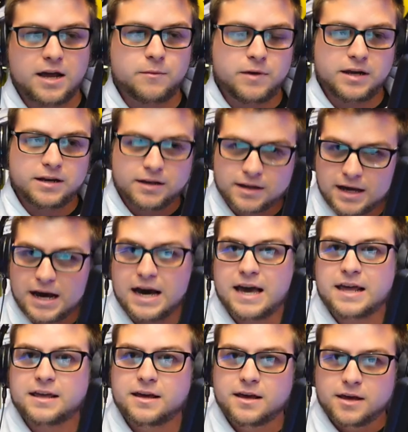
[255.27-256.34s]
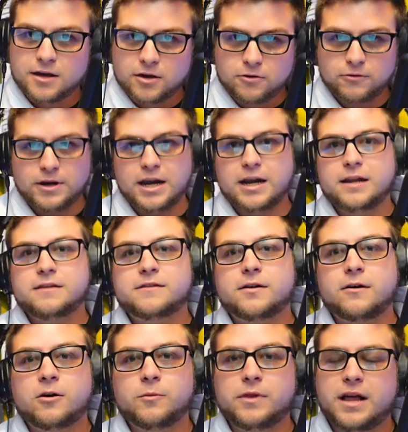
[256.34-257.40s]
I mean, the guy created
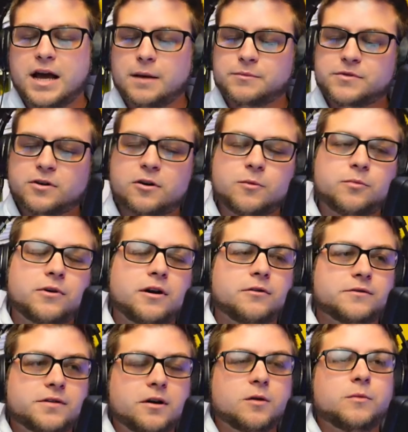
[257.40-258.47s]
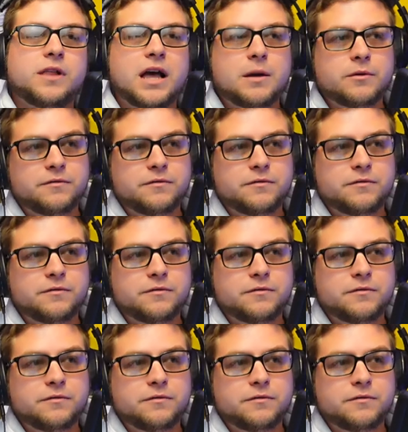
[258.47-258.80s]
Term Lab, Term Pro, Term Lab.